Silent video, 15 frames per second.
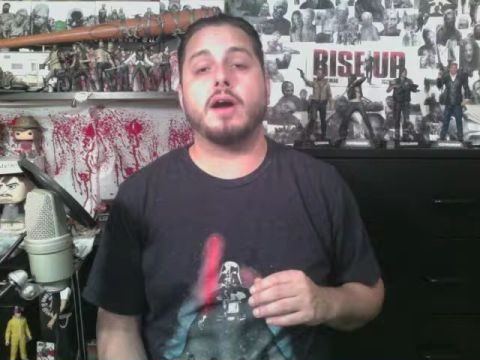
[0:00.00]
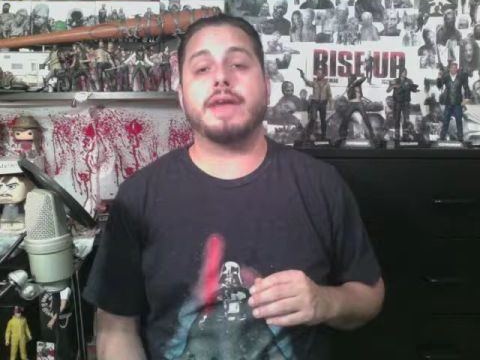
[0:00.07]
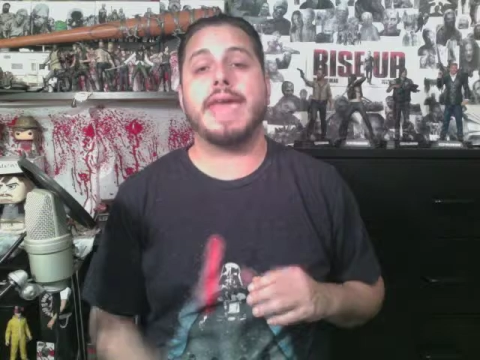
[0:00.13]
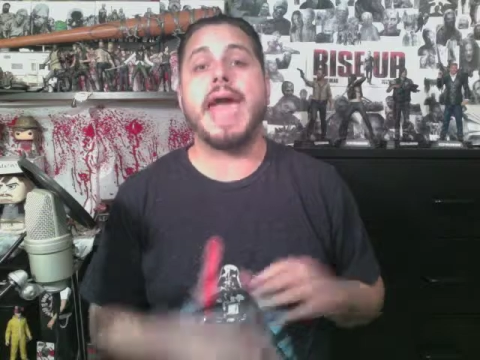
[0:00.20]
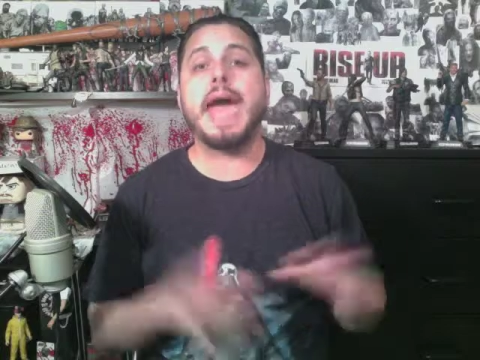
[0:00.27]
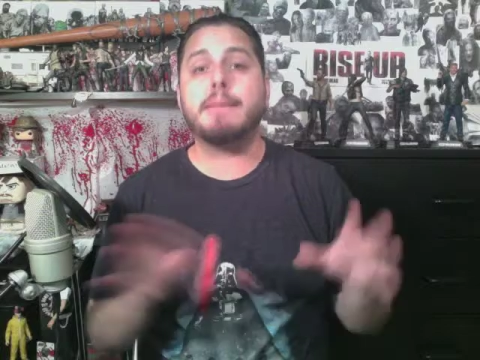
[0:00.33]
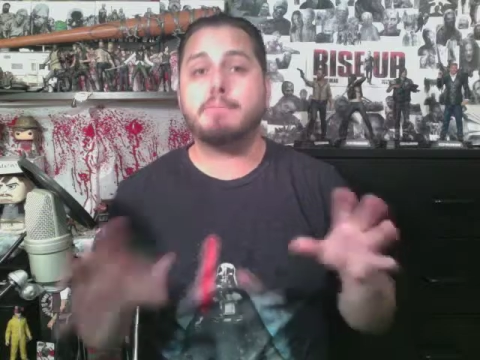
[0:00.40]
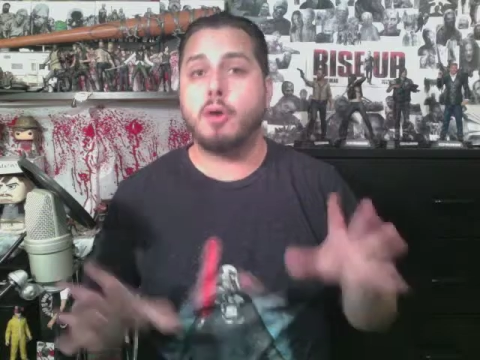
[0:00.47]

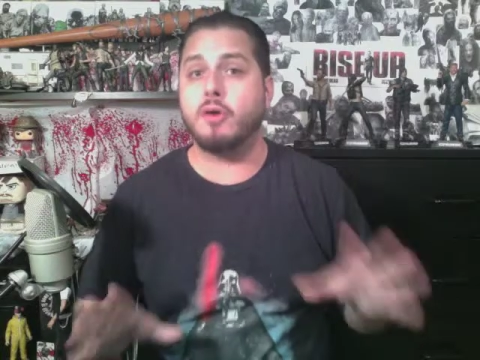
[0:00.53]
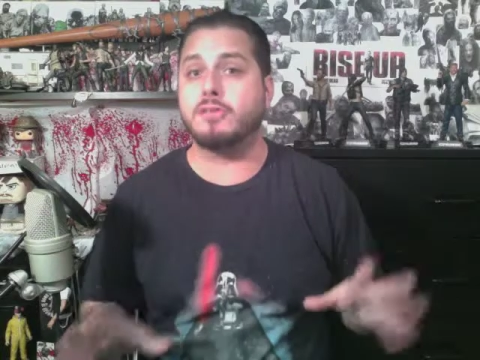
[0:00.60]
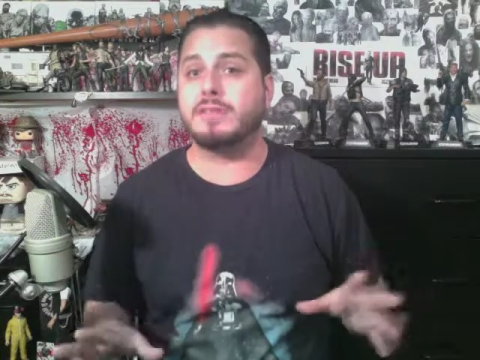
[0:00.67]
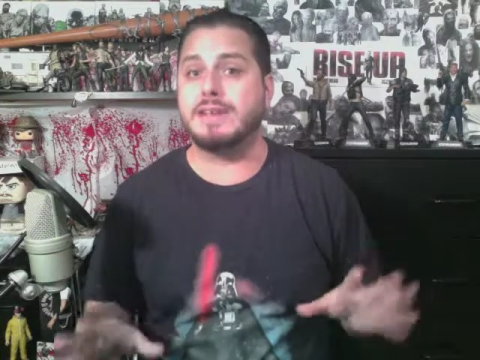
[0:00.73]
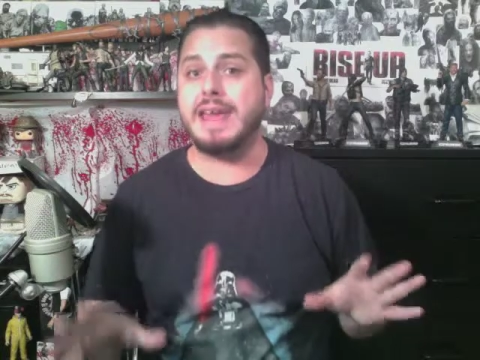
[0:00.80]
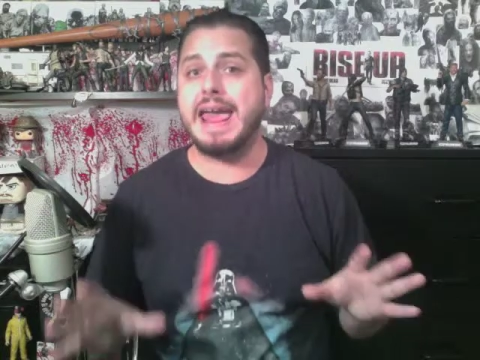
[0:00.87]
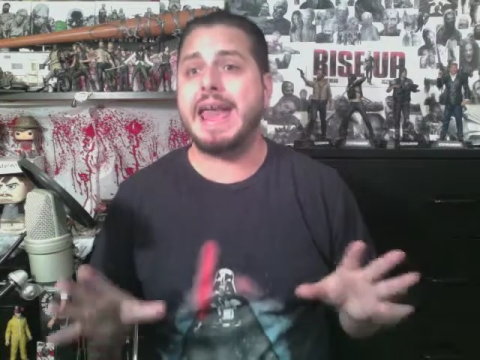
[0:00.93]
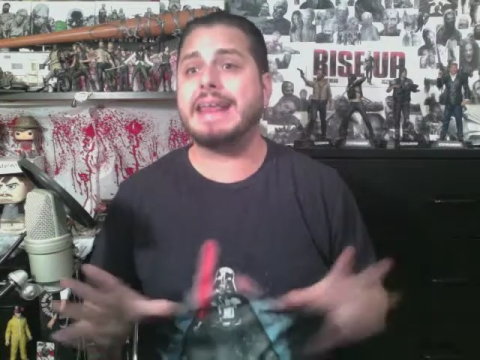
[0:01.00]
cat
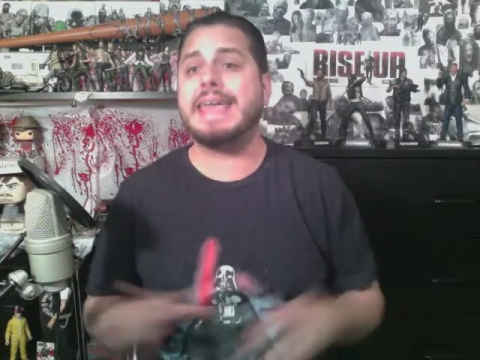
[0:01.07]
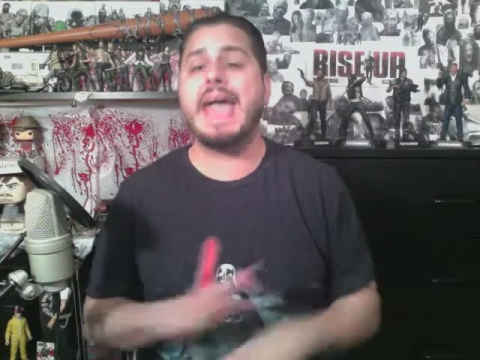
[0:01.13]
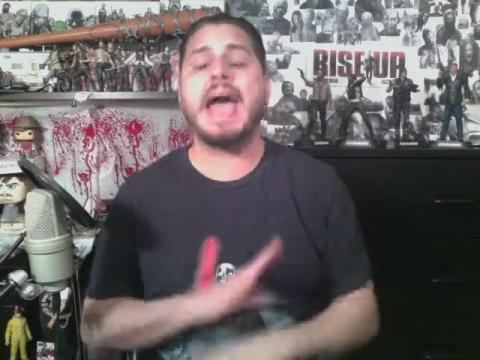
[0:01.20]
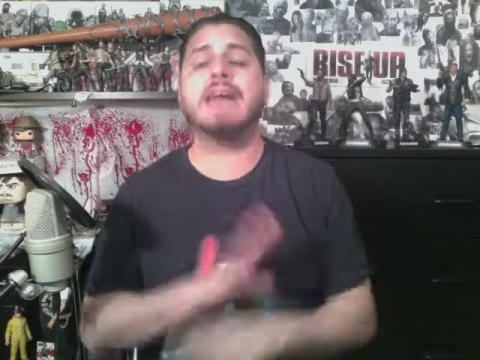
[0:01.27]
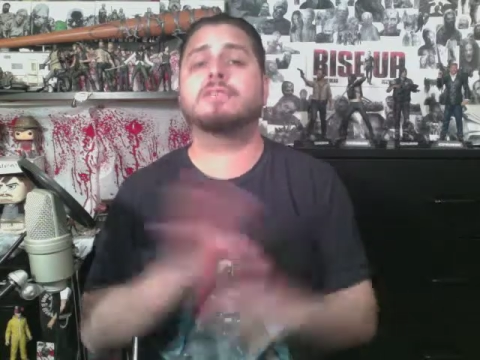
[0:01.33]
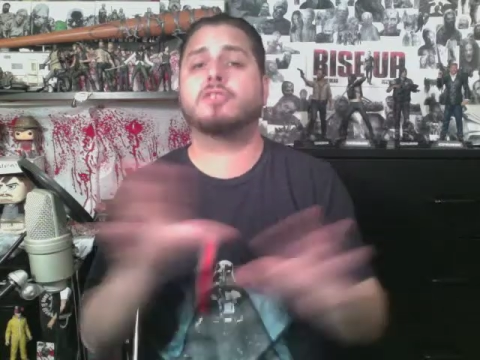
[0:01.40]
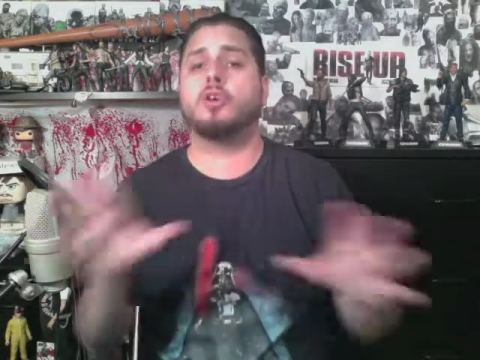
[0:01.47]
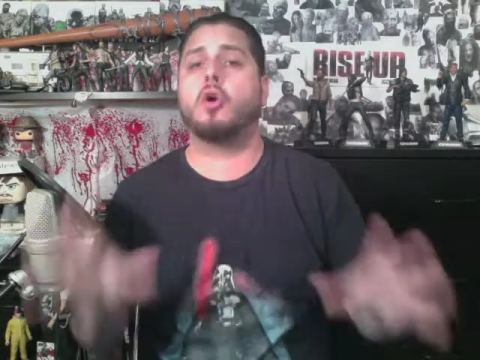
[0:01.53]
person and had
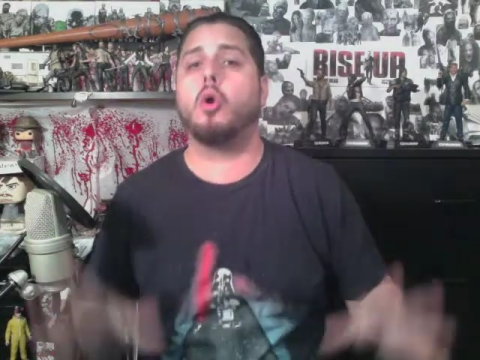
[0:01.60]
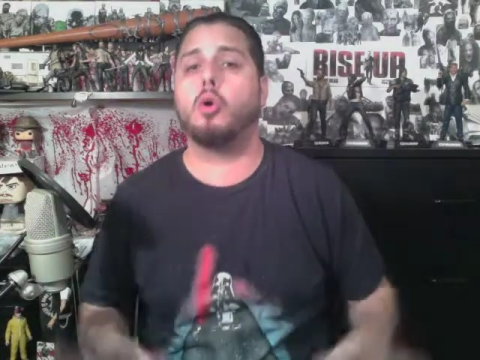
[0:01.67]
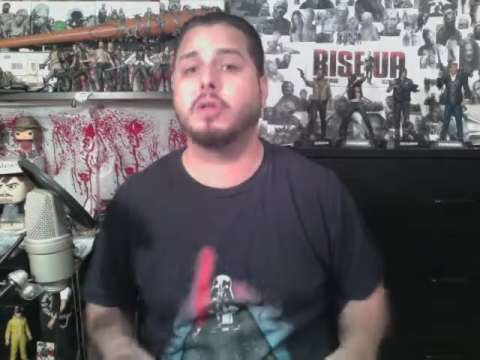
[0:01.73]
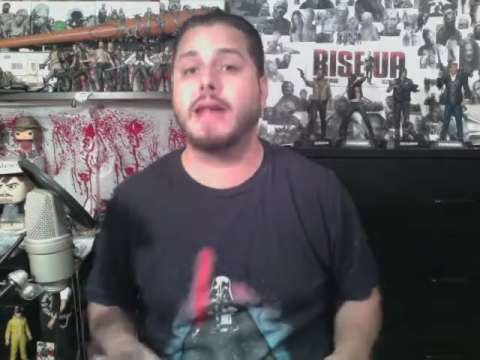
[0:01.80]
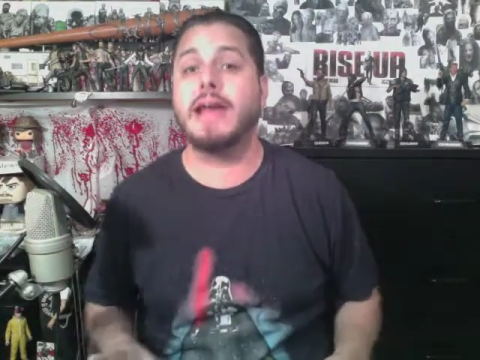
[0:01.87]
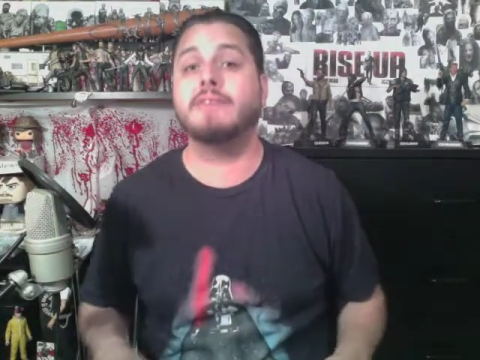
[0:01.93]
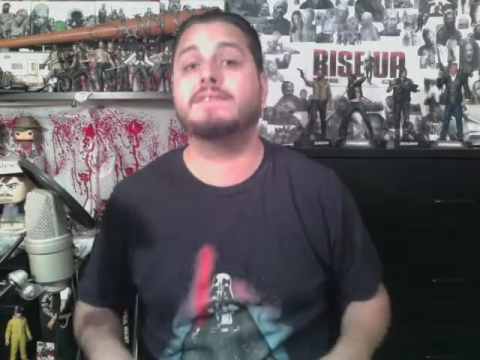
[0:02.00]
cats her whole life.